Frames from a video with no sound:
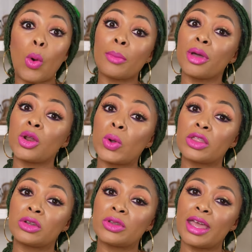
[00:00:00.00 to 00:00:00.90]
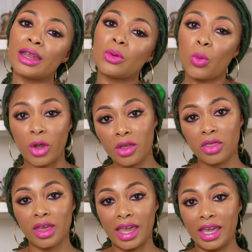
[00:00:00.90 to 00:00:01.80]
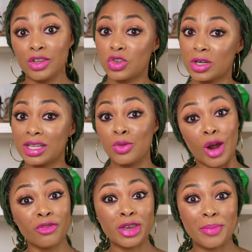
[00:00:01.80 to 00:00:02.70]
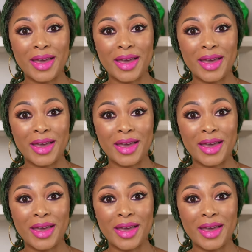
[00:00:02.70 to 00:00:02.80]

What better way to do that with a trendy raffia